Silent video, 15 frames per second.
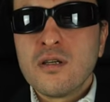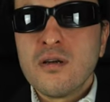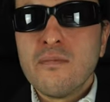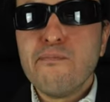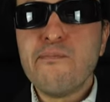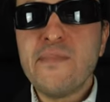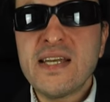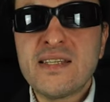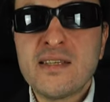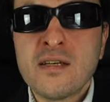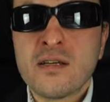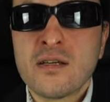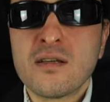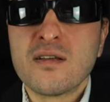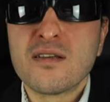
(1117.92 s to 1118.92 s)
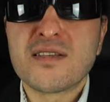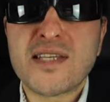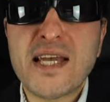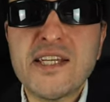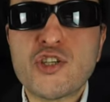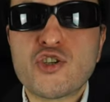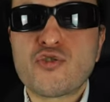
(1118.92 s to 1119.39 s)
mid
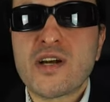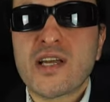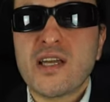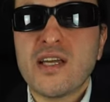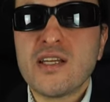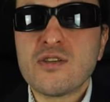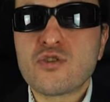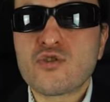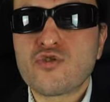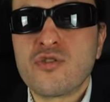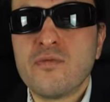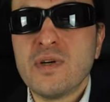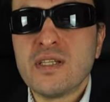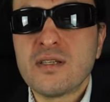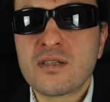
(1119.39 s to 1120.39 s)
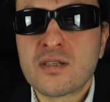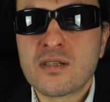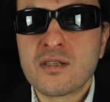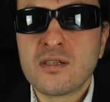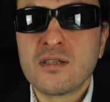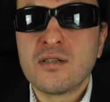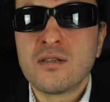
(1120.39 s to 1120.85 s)
centric
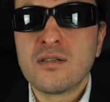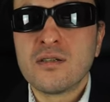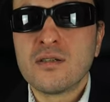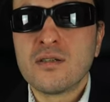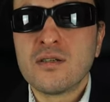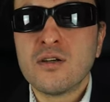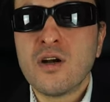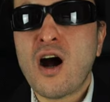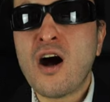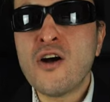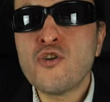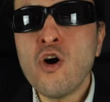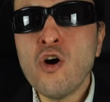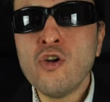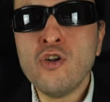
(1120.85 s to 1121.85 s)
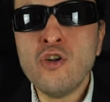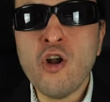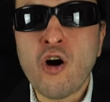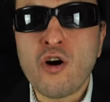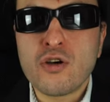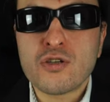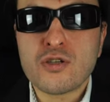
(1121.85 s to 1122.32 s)
instruments are not
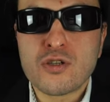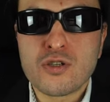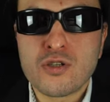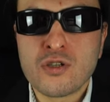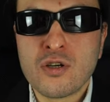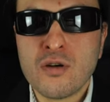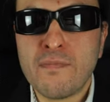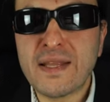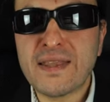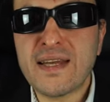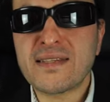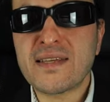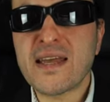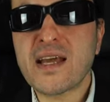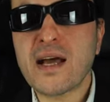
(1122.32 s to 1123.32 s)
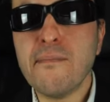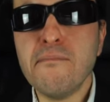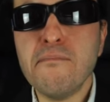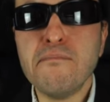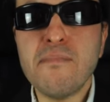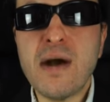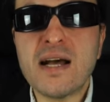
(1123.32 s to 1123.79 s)
lost, but they take a
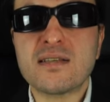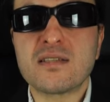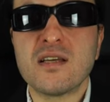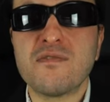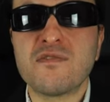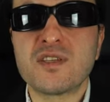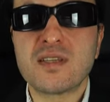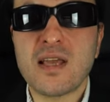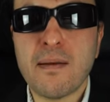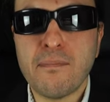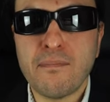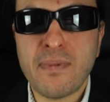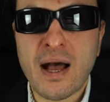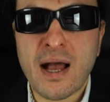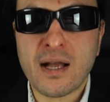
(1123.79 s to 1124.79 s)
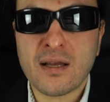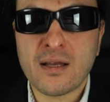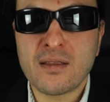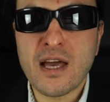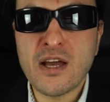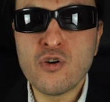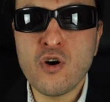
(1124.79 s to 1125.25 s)
massive step back.
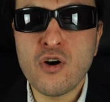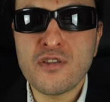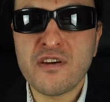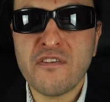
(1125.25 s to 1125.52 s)
They're not